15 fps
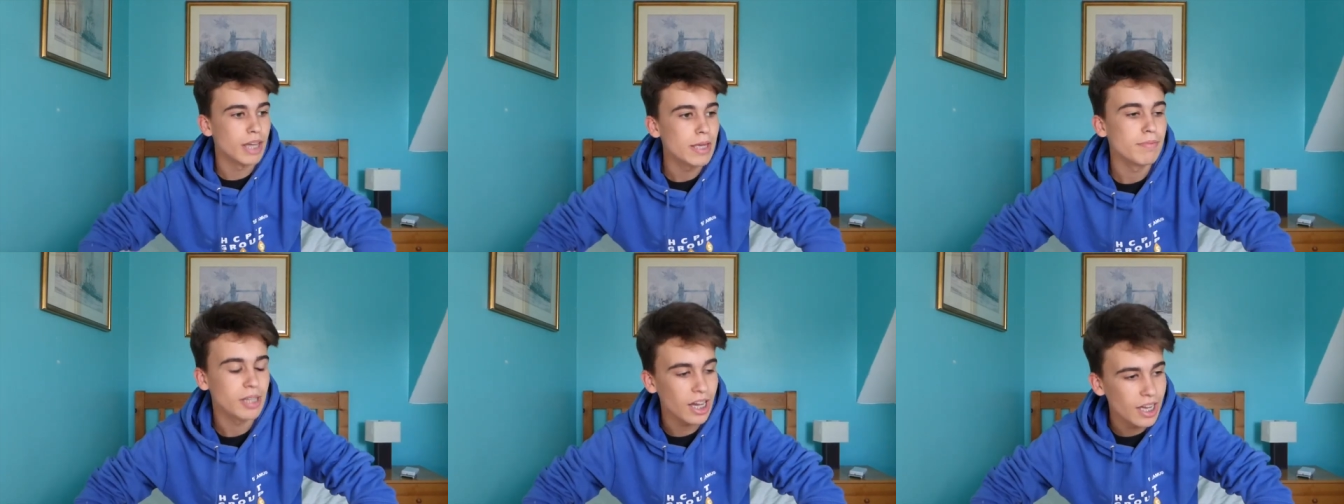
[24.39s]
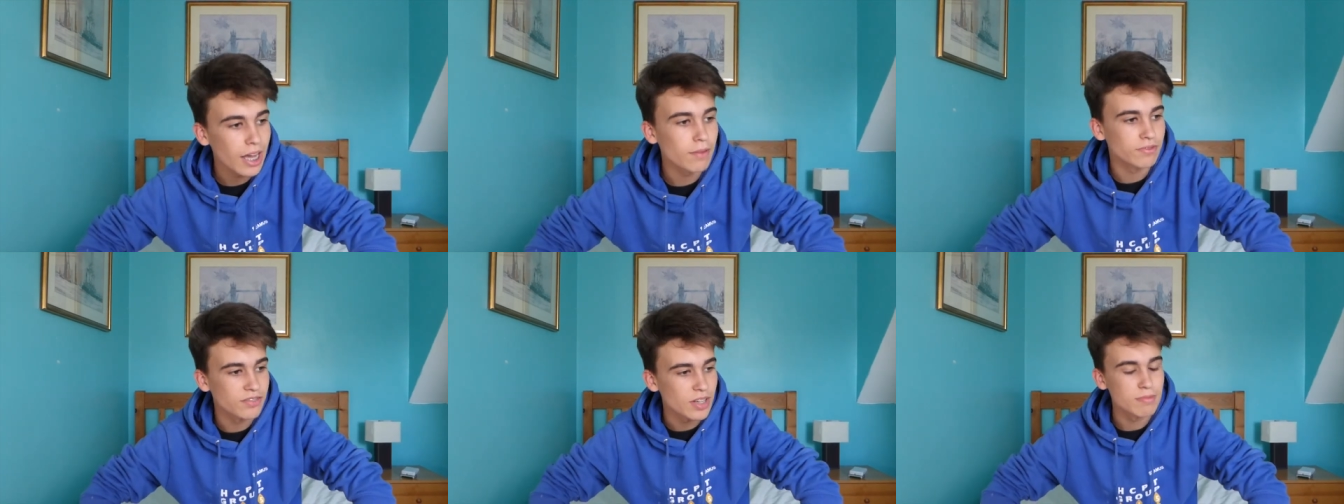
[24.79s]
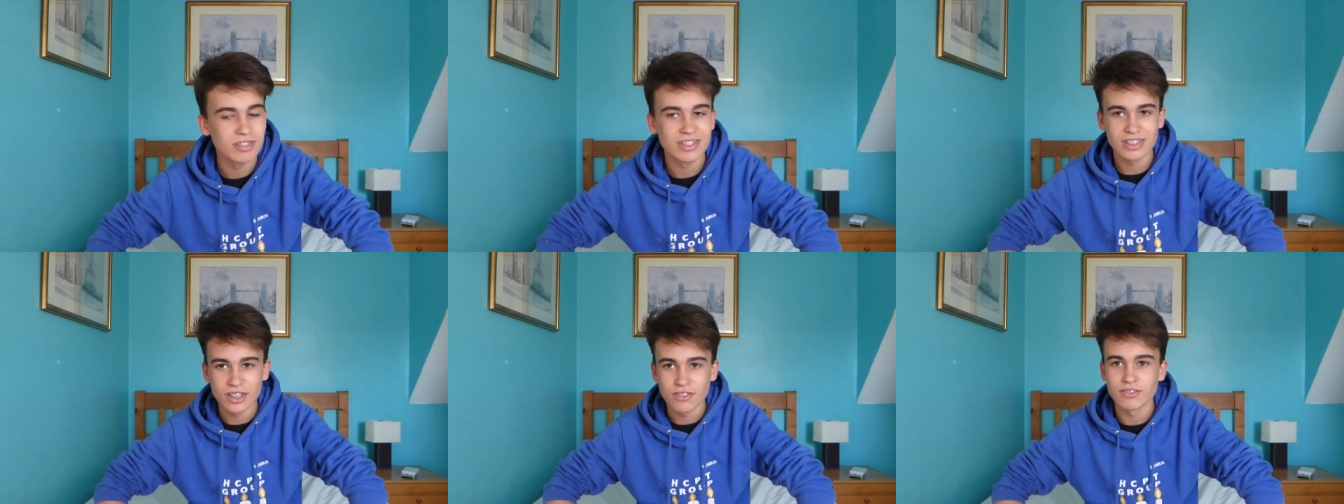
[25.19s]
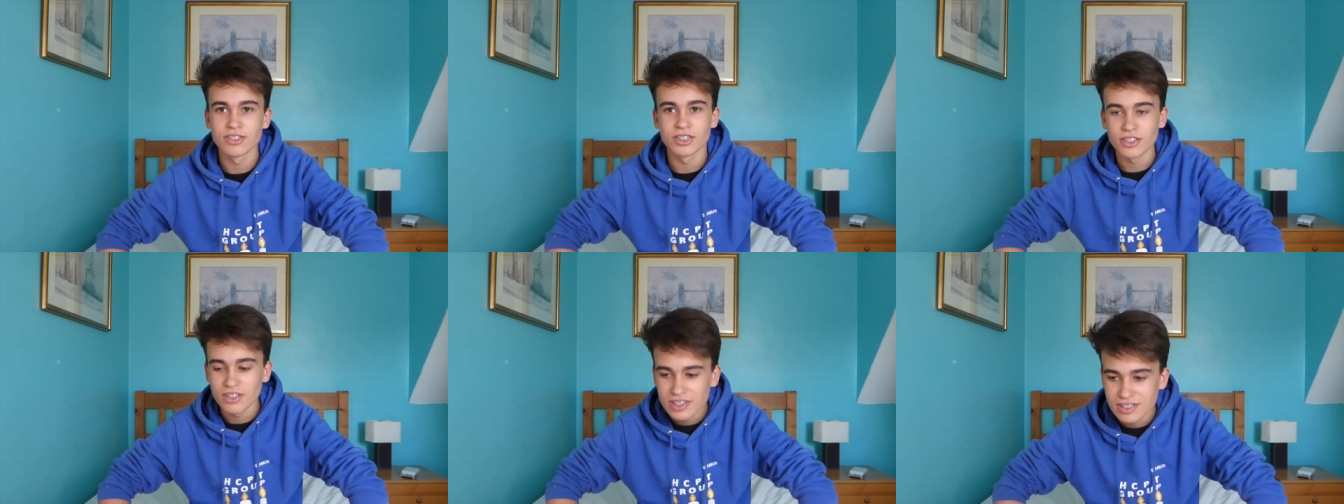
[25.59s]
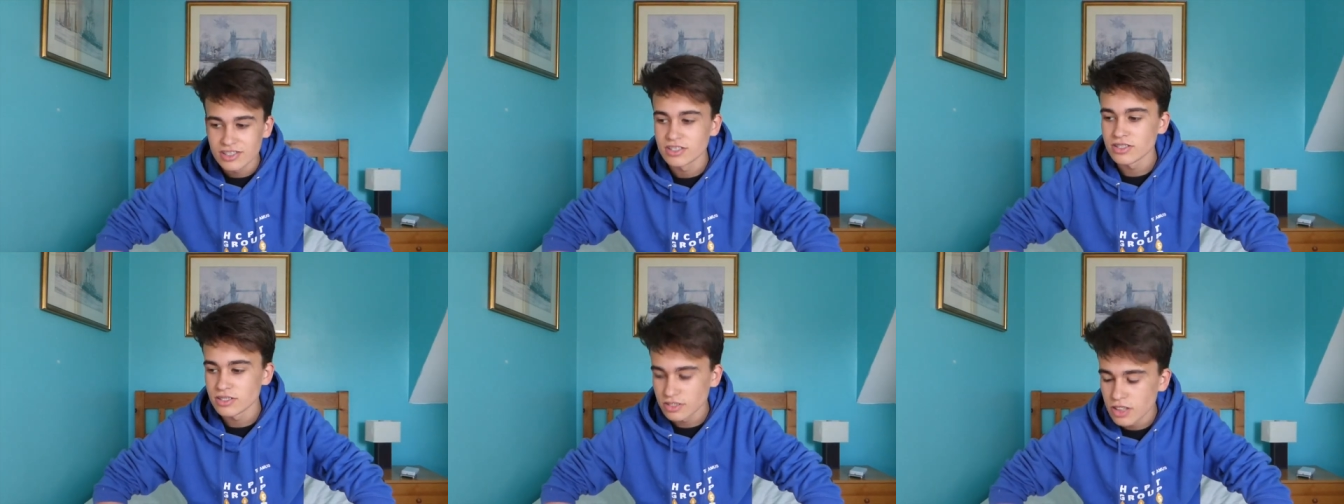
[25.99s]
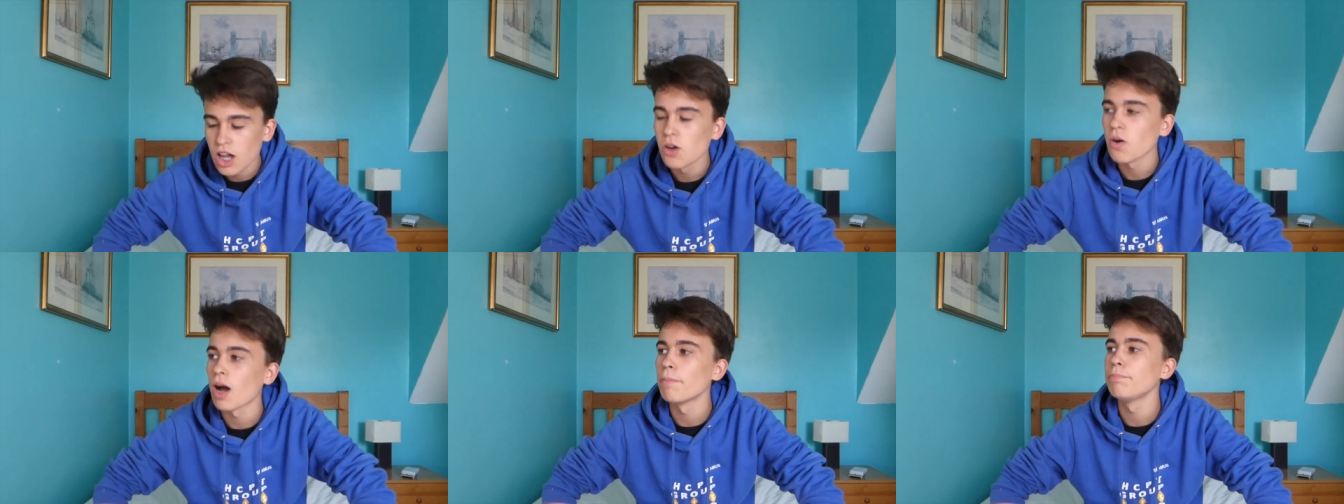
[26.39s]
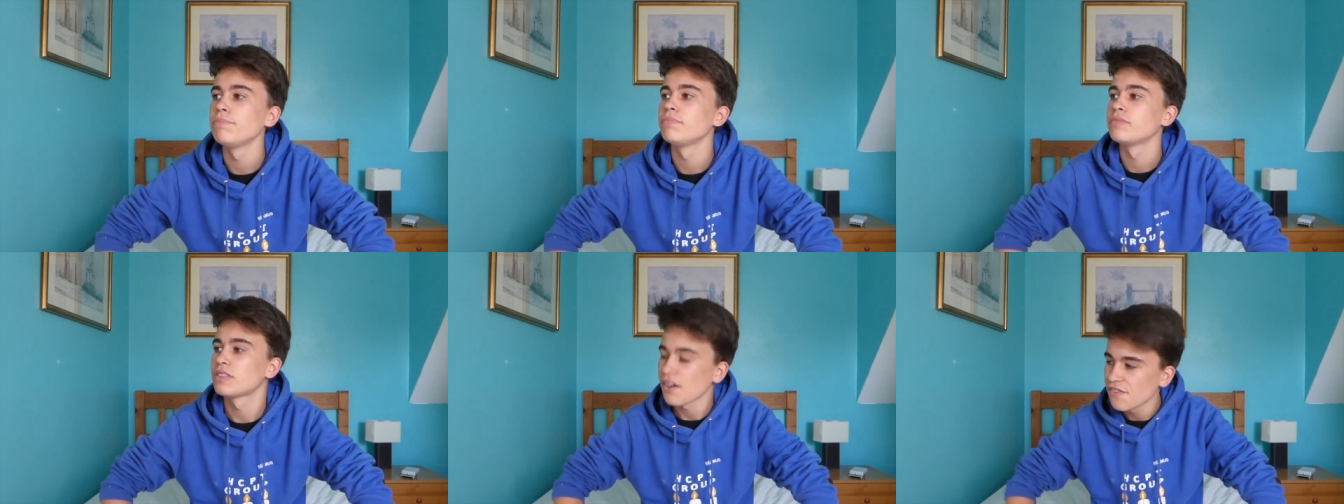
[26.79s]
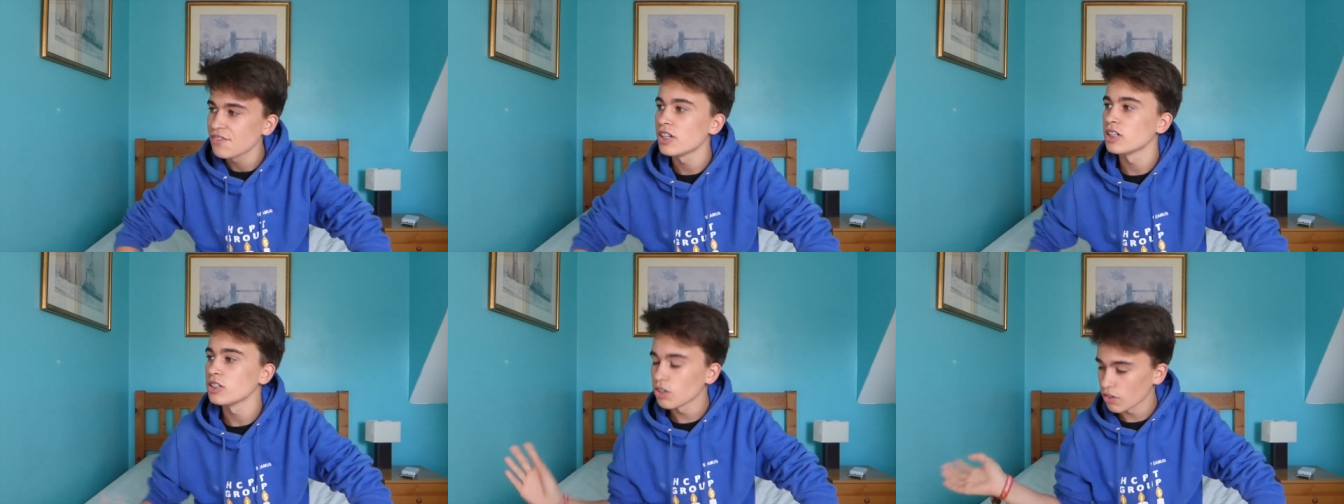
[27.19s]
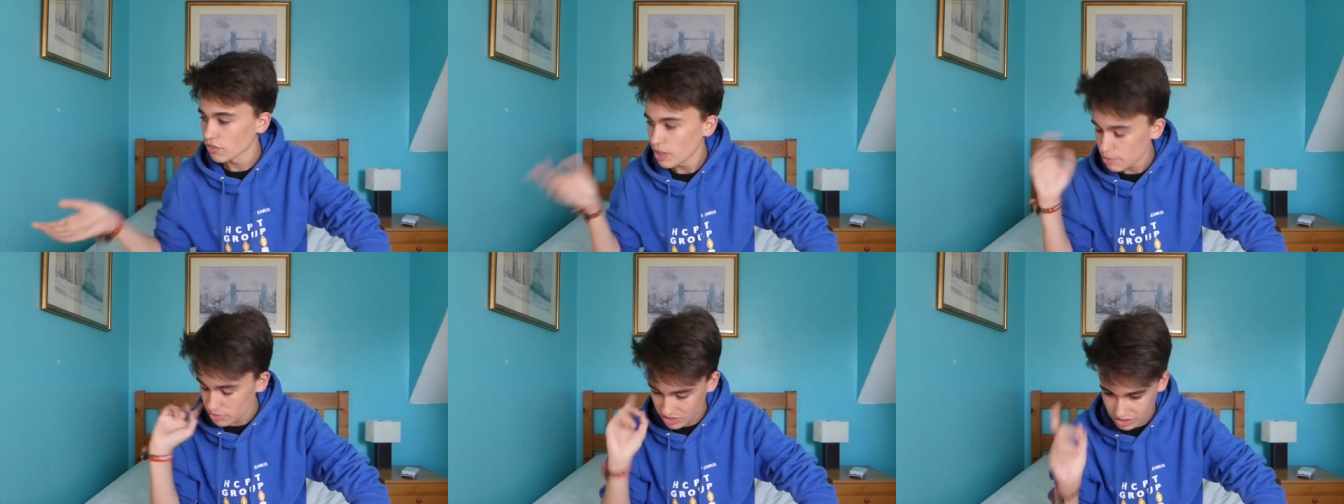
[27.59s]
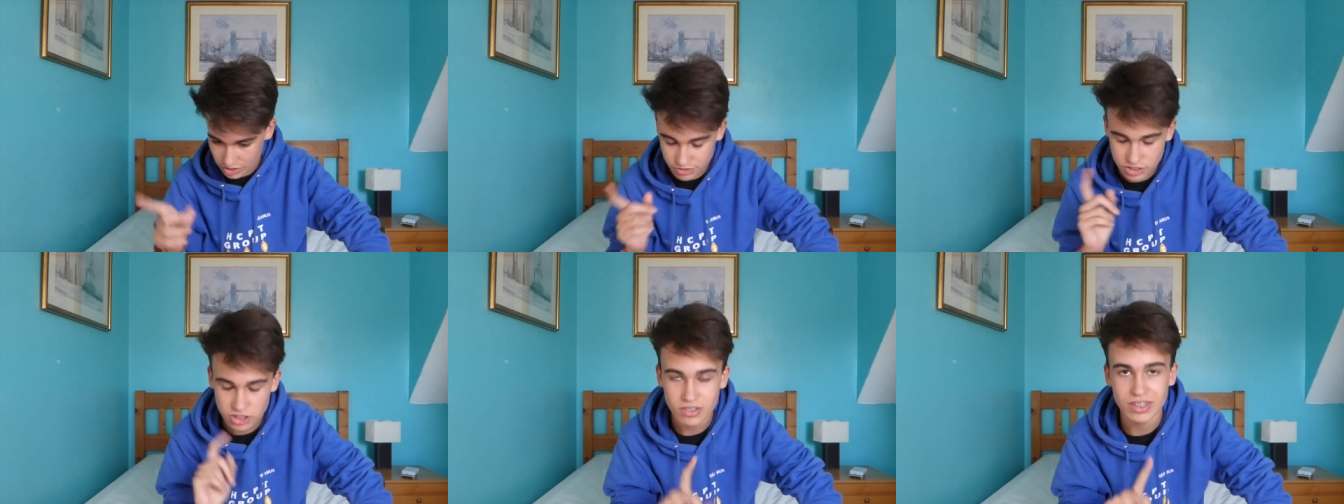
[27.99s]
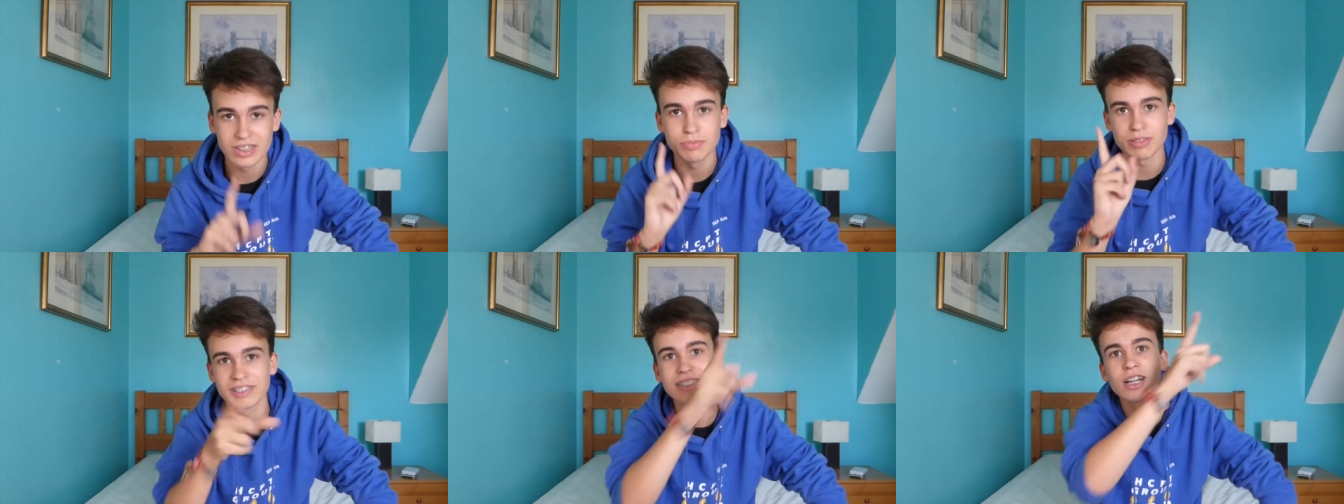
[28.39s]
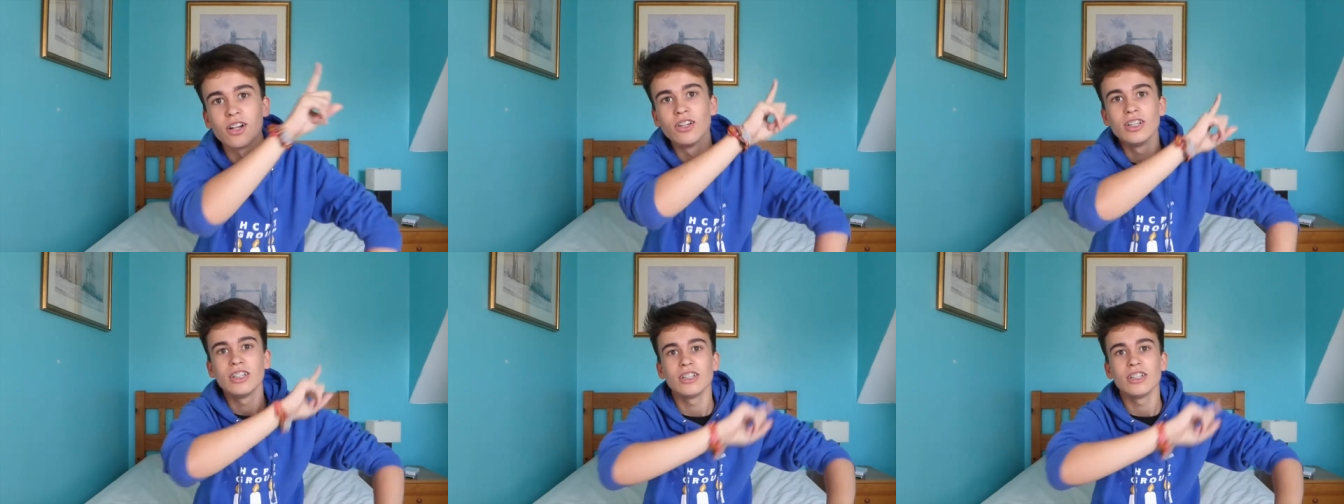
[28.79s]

maybe I am famous enough no, I'm definitely not famous enough to do this, but still.